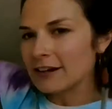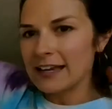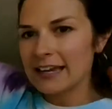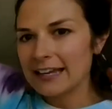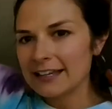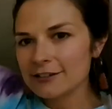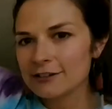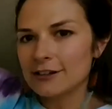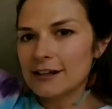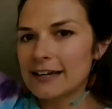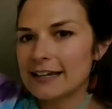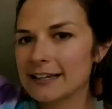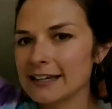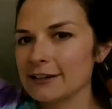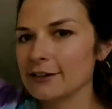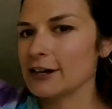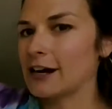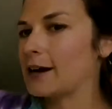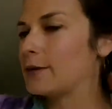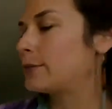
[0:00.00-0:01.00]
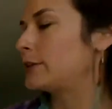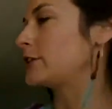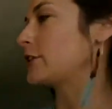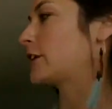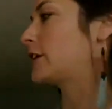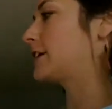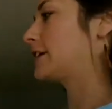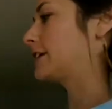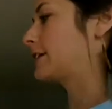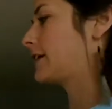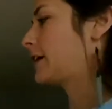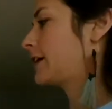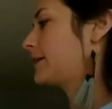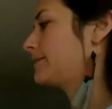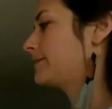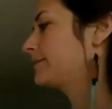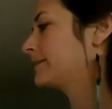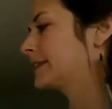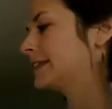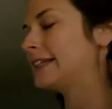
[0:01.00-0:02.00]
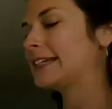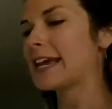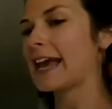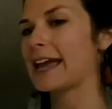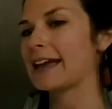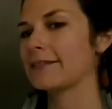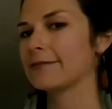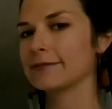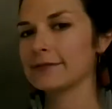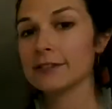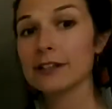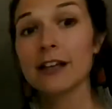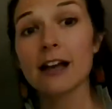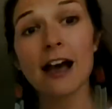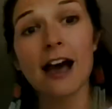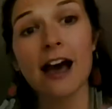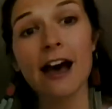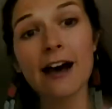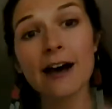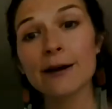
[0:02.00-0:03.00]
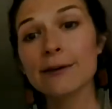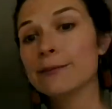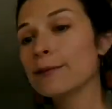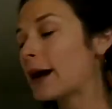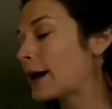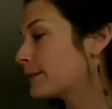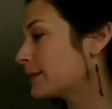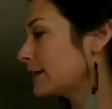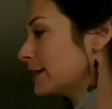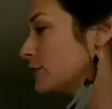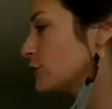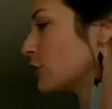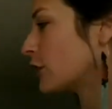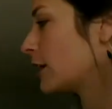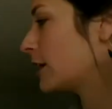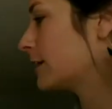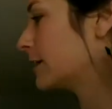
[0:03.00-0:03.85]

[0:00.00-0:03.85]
handle I could grab and turn it on. Yay. Um, I'm gonna draw a